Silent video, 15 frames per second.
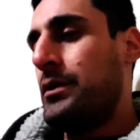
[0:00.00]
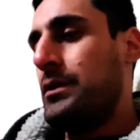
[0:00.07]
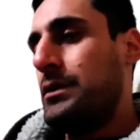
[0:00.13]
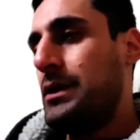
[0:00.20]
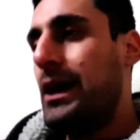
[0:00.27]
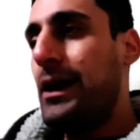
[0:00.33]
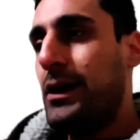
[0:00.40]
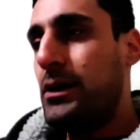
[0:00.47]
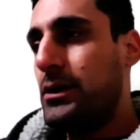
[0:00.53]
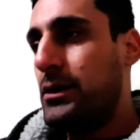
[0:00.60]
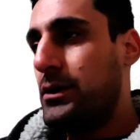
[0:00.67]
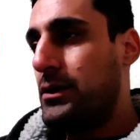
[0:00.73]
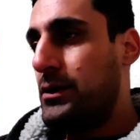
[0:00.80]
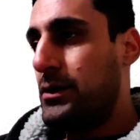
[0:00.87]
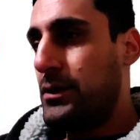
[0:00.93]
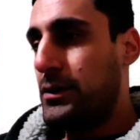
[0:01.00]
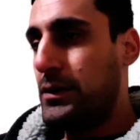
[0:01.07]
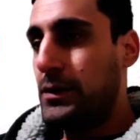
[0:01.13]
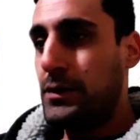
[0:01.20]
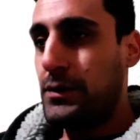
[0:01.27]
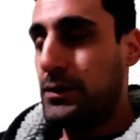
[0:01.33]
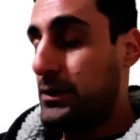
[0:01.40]
yeah
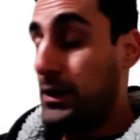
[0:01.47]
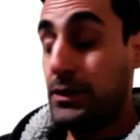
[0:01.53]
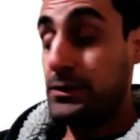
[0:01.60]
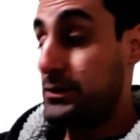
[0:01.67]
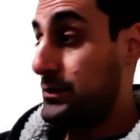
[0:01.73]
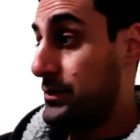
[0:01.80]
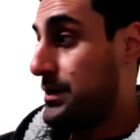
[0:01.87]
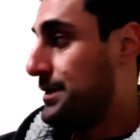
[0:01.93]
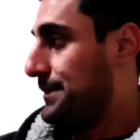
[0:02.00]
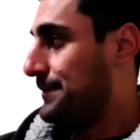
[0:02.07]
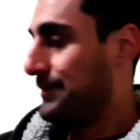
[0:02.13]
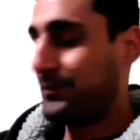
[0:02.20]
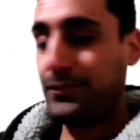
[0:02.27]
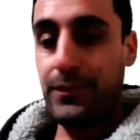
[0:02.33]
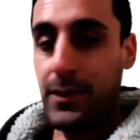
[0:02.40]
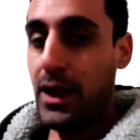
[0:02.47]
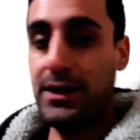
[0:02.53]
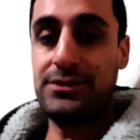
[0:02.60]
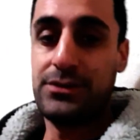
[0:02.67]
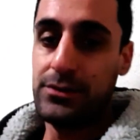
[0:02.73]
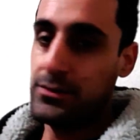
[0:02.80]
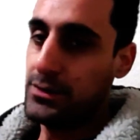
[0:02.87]
i should I
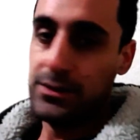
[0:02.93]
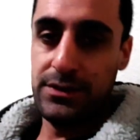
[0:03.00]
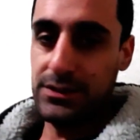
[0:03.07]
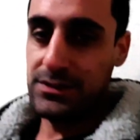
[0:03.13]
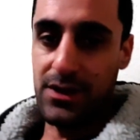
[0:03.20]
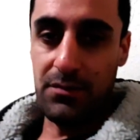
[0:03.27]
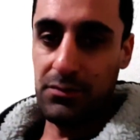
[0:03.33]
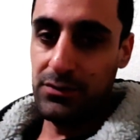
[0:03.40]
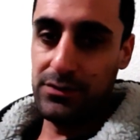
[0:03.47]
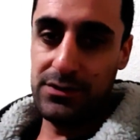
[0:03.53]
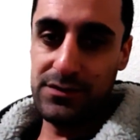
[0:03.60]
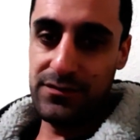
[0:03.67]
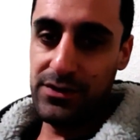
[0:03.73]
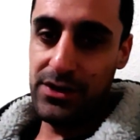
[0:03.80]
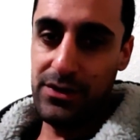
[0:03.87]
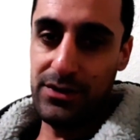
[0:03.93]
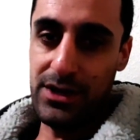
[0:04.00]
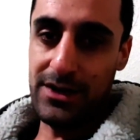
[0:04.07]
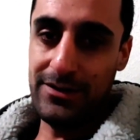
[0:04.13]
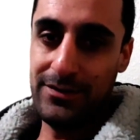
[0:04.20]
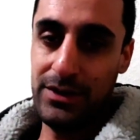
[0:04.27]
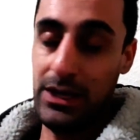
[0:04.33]
should just upload this video
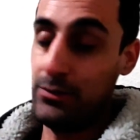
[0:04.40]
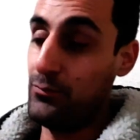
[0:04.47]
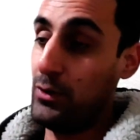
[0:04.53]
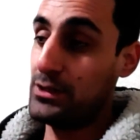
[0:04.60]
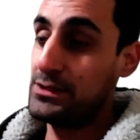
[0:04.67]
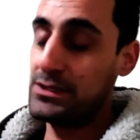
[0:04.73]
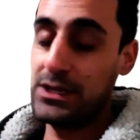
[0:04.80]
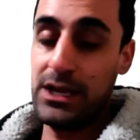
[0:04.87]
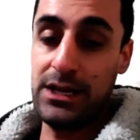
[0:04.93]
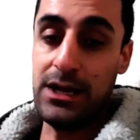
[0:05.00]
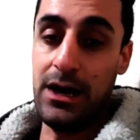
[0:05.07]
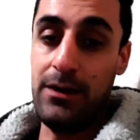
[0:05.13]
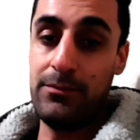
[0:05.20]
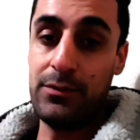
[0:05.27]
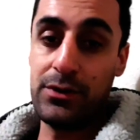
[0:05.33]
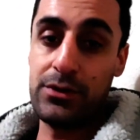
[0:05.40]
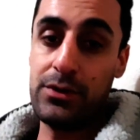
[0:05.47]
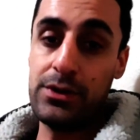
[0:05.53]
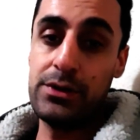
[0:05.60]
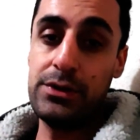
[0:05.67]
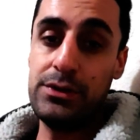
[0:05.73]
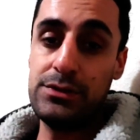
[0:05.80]
now. And once again, I'm not
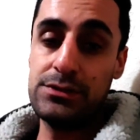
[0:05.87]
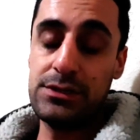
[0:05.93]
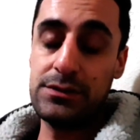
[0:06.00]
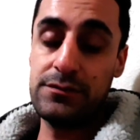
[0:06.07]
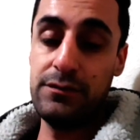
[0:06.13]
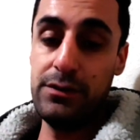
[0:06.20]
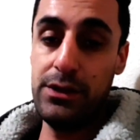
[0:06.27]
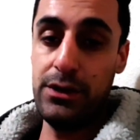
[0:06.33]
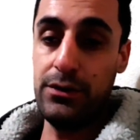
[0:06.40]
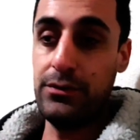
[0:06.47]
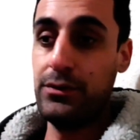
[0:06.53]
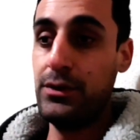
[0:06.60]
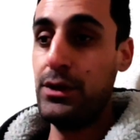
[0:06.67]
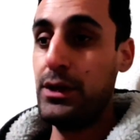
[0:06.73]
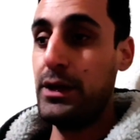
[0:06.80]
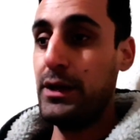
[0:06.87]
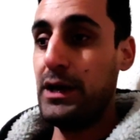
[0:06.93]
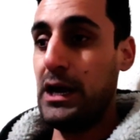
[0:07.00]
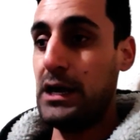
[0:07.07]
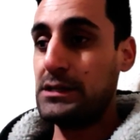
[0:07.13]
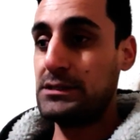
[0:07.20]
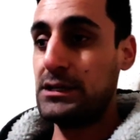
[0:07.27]
going to use this video
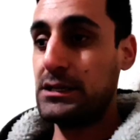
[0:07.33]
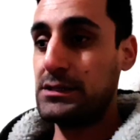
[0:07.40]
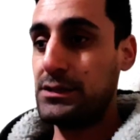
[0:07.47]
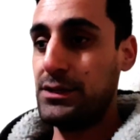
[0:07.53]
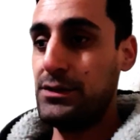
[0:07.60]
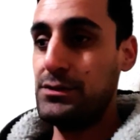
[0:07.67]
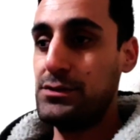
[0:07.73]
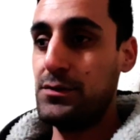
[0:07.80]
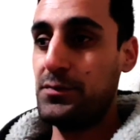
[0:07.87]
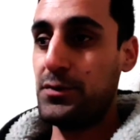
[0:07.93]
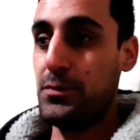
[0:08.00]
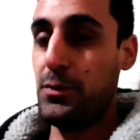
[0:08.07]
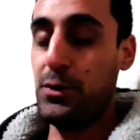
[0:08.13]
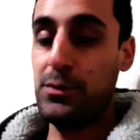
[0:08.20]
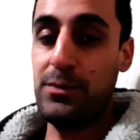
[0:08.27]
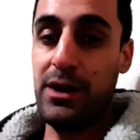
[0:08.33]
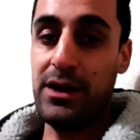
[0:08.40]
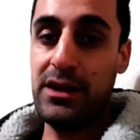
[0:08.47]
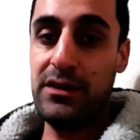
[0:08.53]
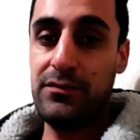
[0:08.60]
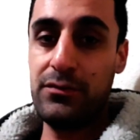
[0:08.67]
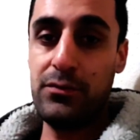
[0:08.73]
as an excuse to promote my
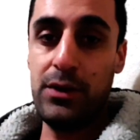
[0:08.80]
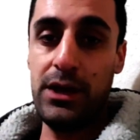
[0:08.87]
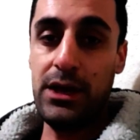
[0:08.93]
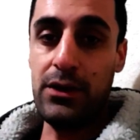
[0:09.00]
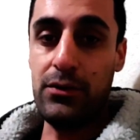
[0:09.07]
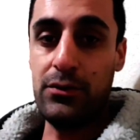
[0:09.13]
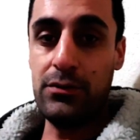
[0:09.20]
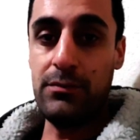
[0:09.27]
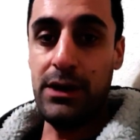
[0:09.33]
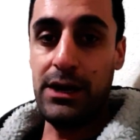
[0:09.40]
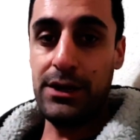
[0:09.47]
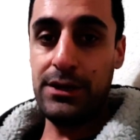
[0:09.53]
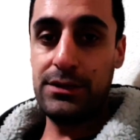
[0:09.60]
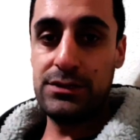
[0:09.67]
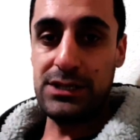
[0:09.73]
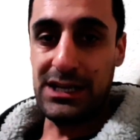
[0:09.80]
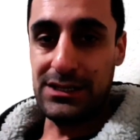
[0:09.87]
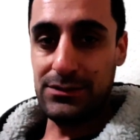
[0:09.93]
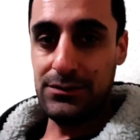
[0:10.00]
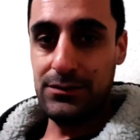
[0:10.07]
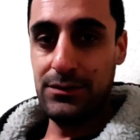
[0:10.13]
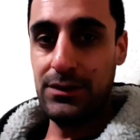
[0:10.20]
giveaway or my
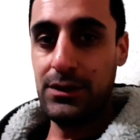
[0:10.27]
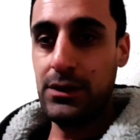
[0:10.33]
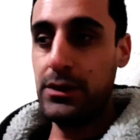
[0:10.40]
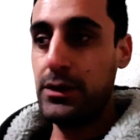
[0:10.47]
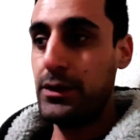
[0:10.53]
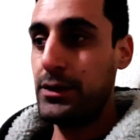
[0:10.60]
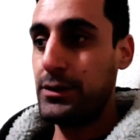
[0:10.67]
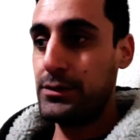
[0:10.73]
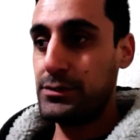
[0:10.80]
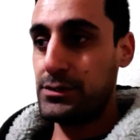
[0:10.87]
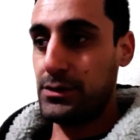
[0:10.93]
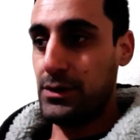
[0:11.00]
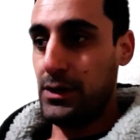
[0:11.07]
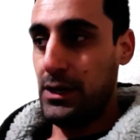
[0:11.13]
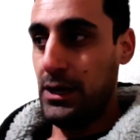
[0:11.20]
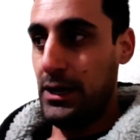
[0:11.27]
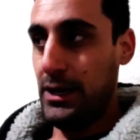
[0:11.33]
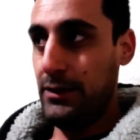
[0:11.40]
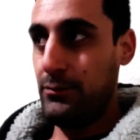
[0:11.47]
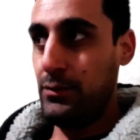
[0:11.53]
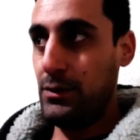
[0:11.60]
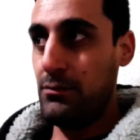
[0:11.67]
channel. So I
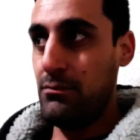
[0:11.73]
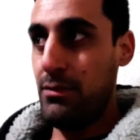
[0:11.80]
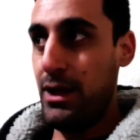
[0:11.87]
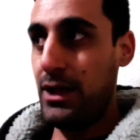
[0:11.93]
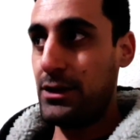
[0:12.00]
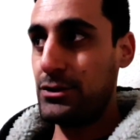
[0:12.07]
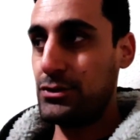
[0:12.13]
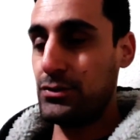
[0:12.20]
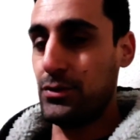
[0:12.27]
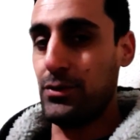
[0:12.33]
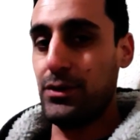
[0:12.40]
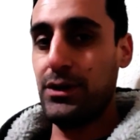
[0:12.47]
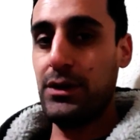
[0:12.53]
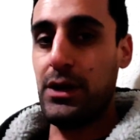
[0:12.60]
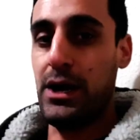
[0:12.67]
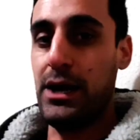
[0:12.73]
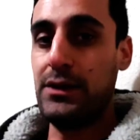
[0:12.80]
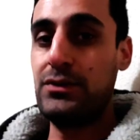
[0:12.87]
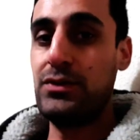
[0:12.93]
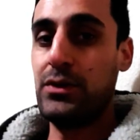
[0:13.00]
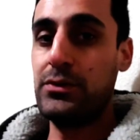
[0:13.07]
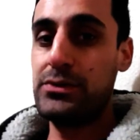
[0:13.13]
will make sure I
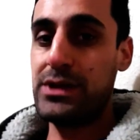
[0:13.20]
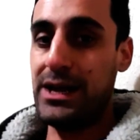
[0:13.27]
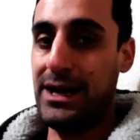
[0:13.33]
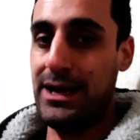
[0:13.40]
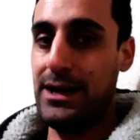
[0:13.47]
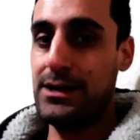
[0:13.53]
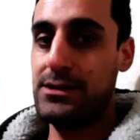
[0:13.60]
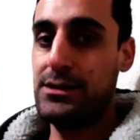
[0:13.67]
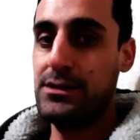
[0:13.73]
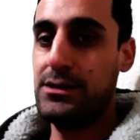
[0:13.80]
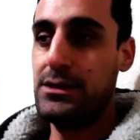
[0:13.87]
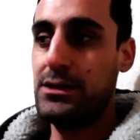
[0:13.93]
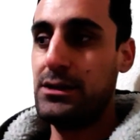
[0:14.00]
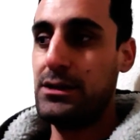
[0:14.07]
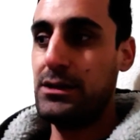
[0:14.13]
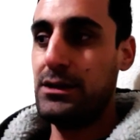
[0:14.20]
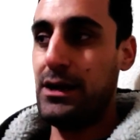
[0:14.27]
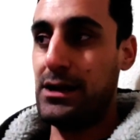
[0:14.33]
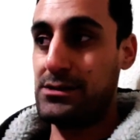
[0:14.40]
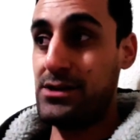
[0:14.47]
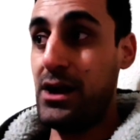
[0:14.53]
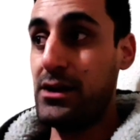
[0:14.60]
don't add a
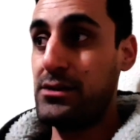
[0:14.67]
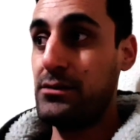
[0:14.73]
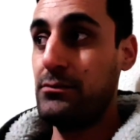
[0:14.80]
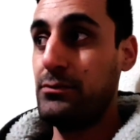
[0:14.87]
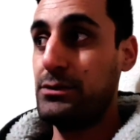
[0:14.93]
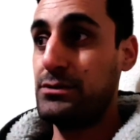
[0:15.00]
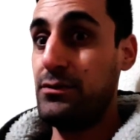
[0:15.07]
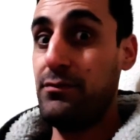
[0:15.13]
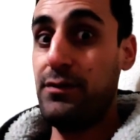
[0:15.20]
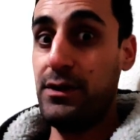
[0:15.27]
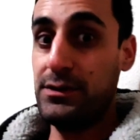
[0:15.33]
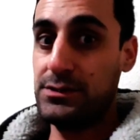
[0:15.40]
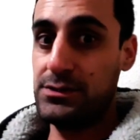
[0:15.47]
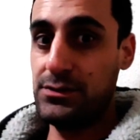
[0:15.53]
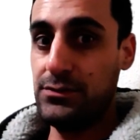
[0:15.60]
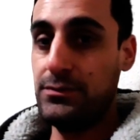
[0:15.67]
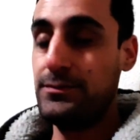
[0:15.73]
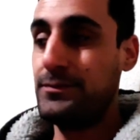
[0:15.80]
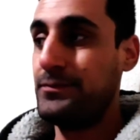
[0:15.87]
title which refers to